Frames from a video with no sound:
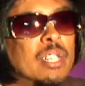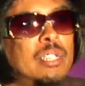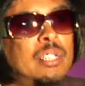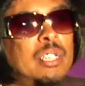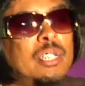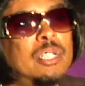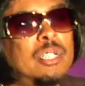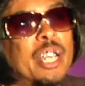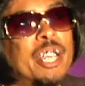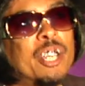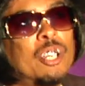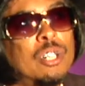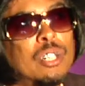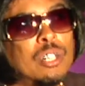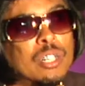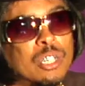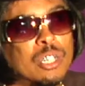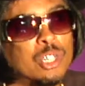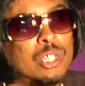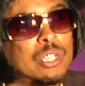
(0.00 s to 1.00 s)
DJ
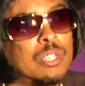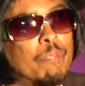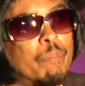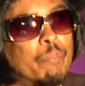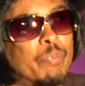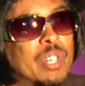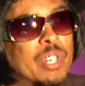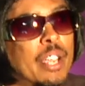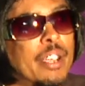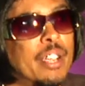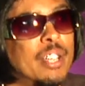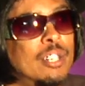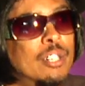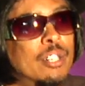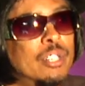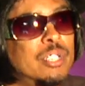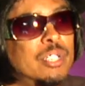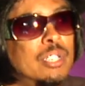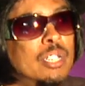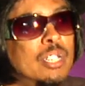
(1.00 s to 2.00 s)
Kush, Larry
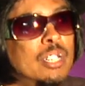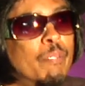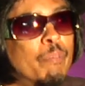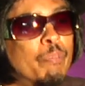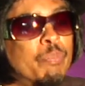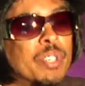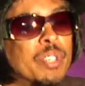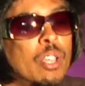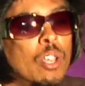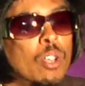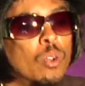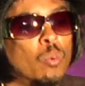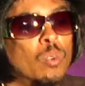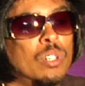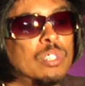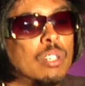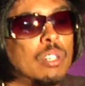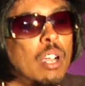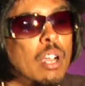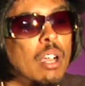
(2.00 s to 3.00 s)
Kushney,
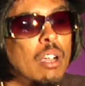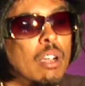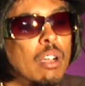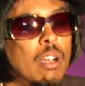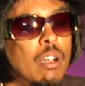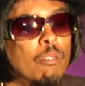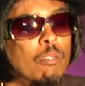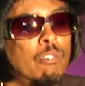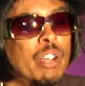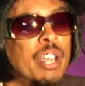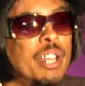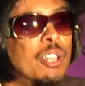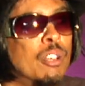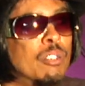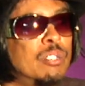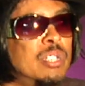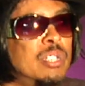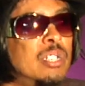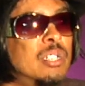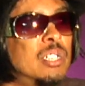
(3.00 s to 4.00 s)
was our
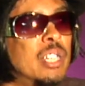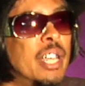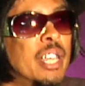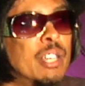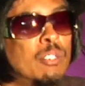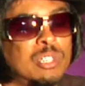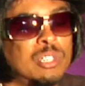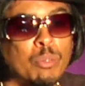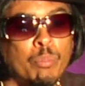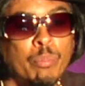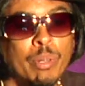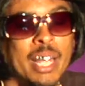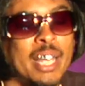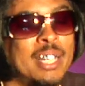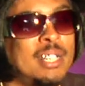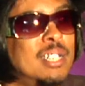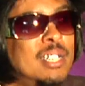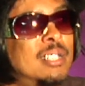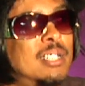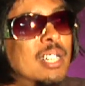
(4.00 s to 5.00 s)
radio DJ. He was a
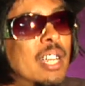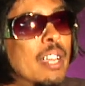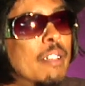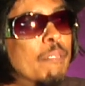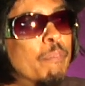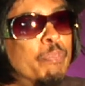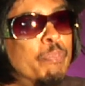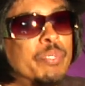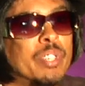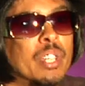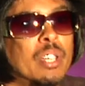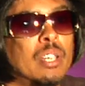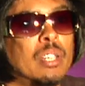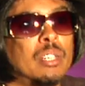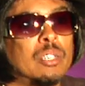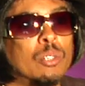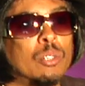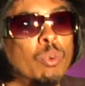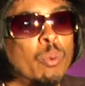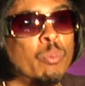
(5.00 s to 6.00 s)
blend DJ.
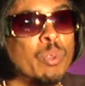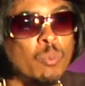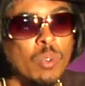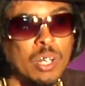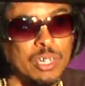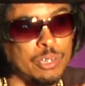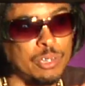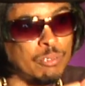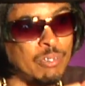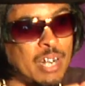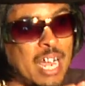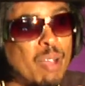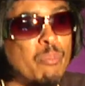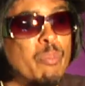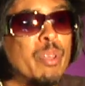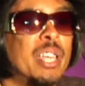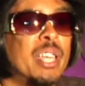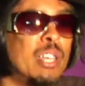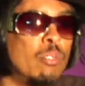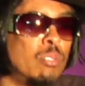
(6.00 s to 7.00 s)
So when we wasn't
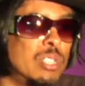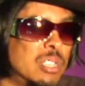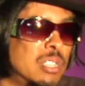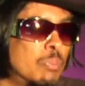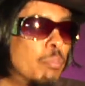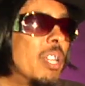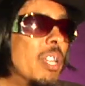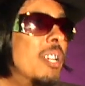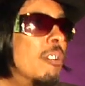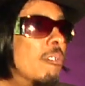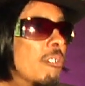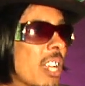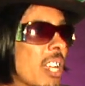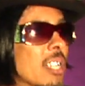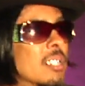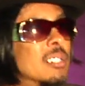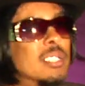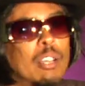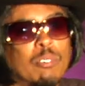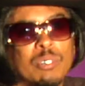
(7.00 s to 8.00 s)
rapping, he would just play the
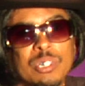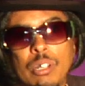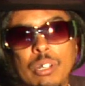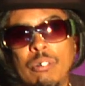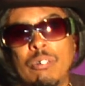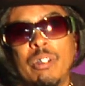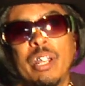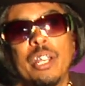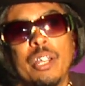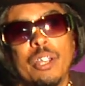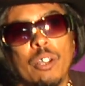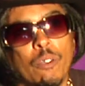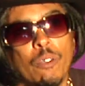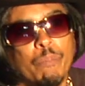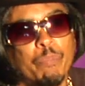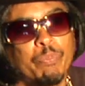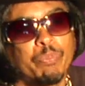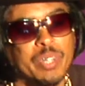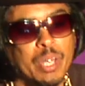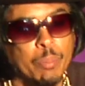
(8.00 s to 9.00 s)
records that was on the radio
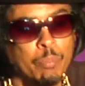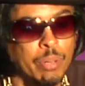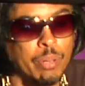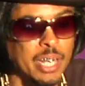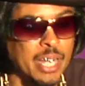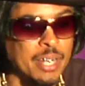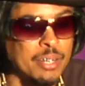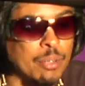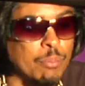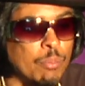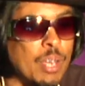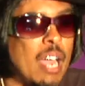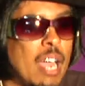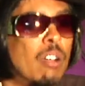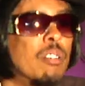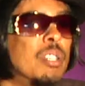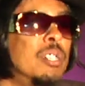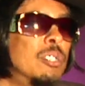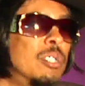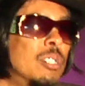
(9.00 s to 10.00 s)
and blend them
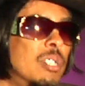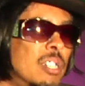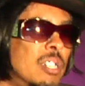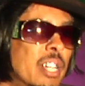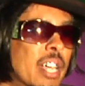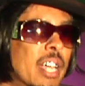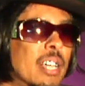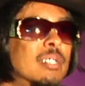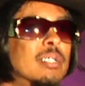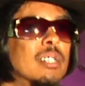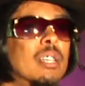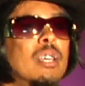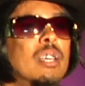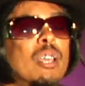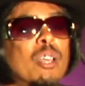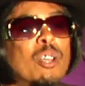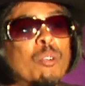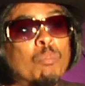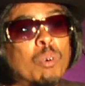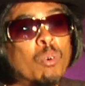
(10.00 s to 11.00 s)
out into the next.
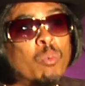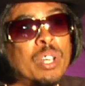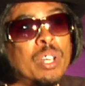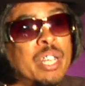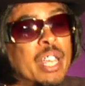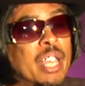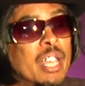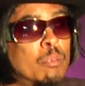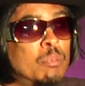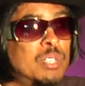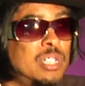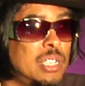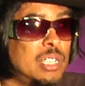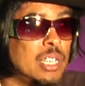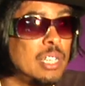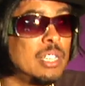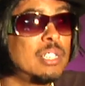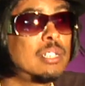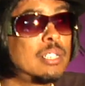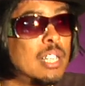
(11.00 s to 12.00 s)
But when the
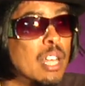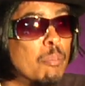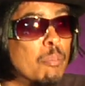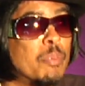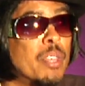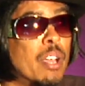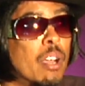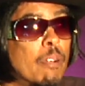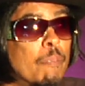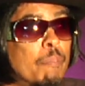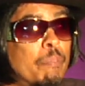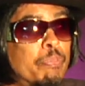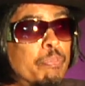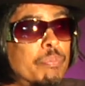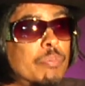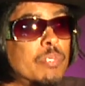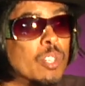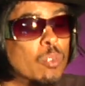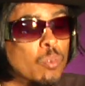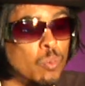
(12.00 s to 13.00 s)
MC stepped up,
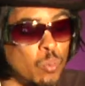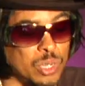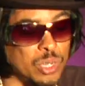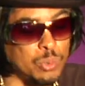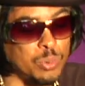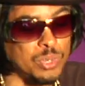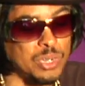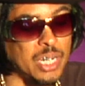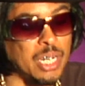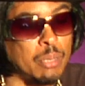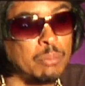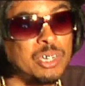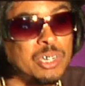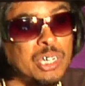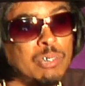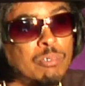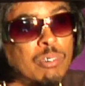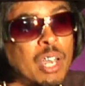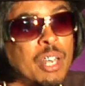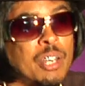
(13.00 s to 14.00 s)
which was
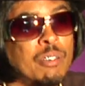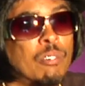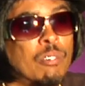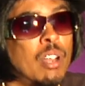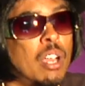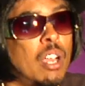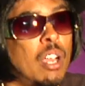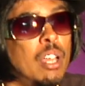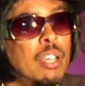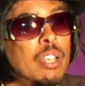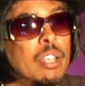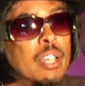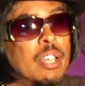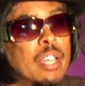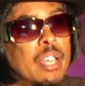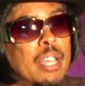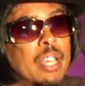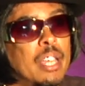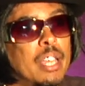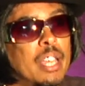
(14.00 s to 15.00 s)
MC Ronnie Ron,
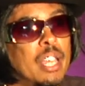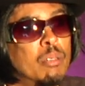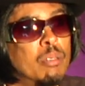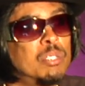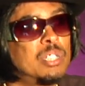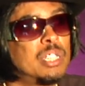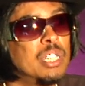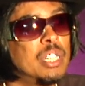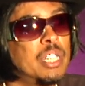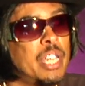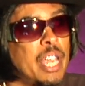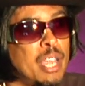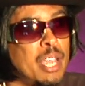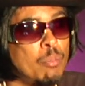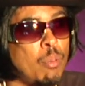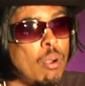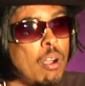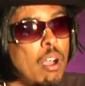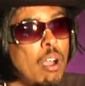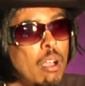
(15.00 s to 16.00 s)
MC
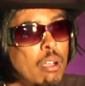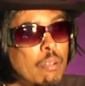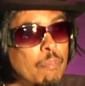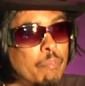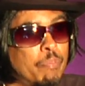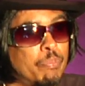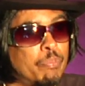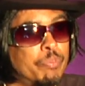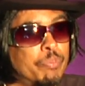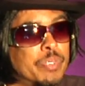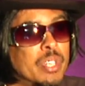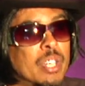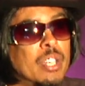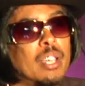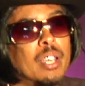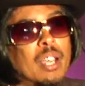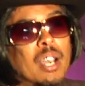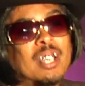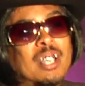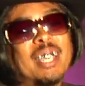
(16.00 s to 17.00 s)
K-Bar,
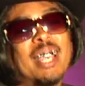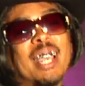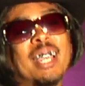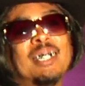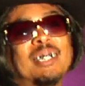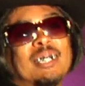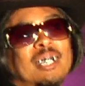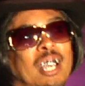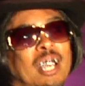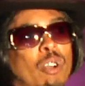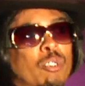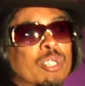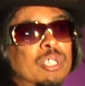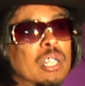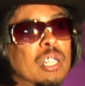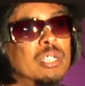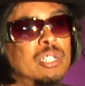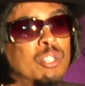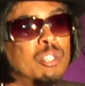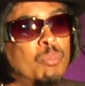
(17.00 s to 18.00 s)
occasionally I would
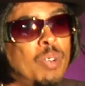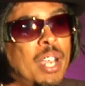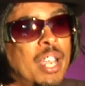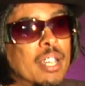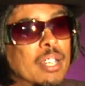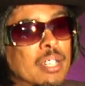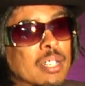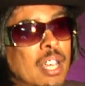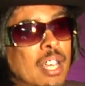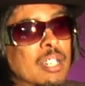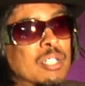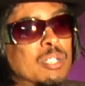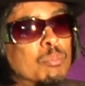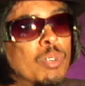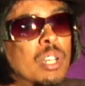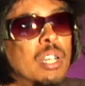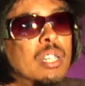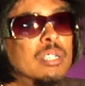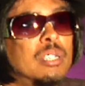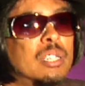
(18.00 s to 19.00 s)
touch the mic, not as
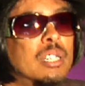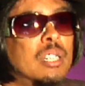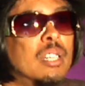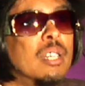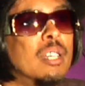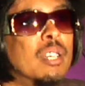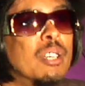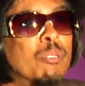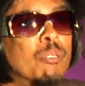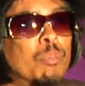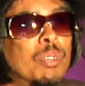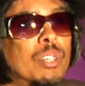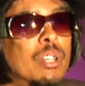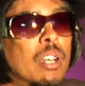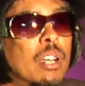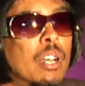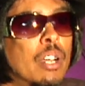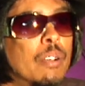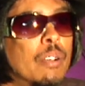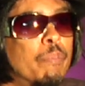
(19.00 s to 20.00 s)
much.
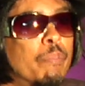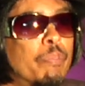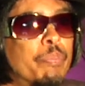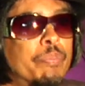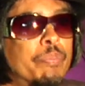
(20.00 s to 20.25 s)
But